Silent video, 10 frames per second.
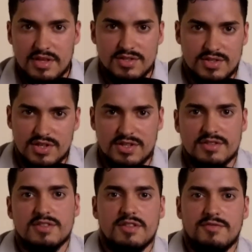Is
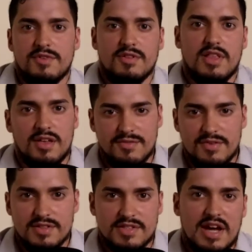Jesus enough in your life?
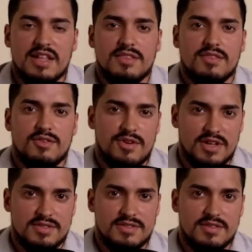Is God
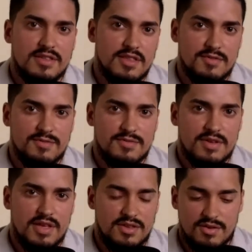grace enough
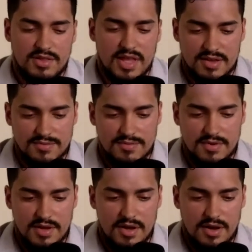in your life?
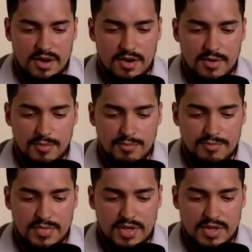Um,
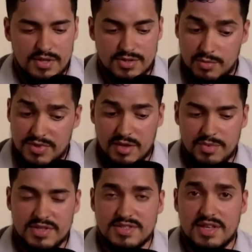so with that
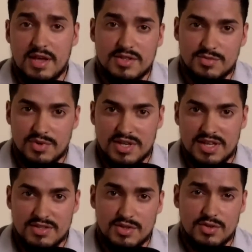being said, I just want to
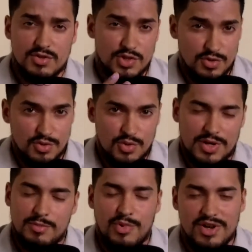get into two
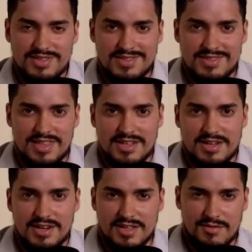quick points that
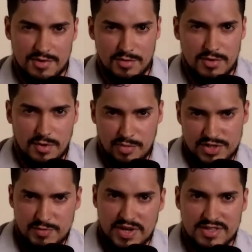kind of give you a
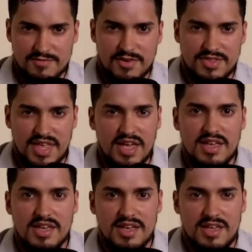perspective on
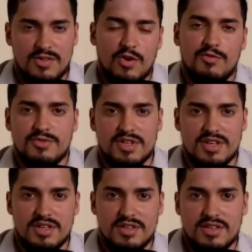that, and
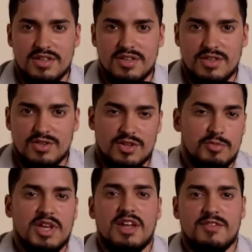hopefully you
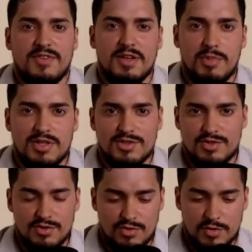could be edified by those
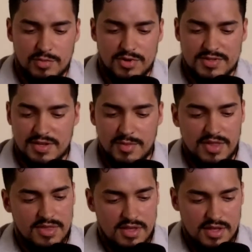two quick points.
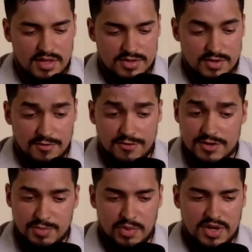Amen. So the
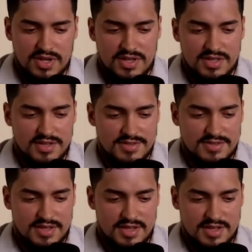first point
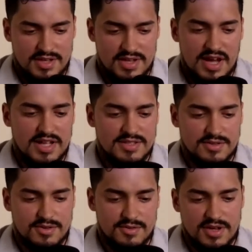is
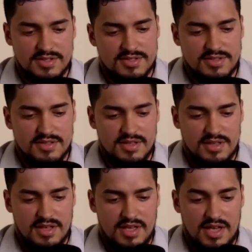God's grace
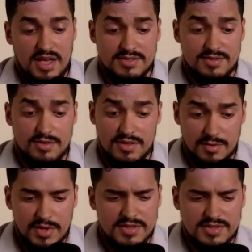has no
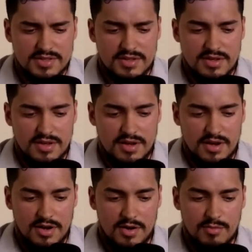limits.
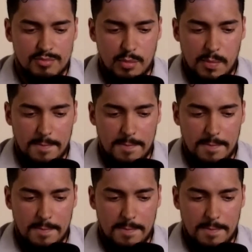Um,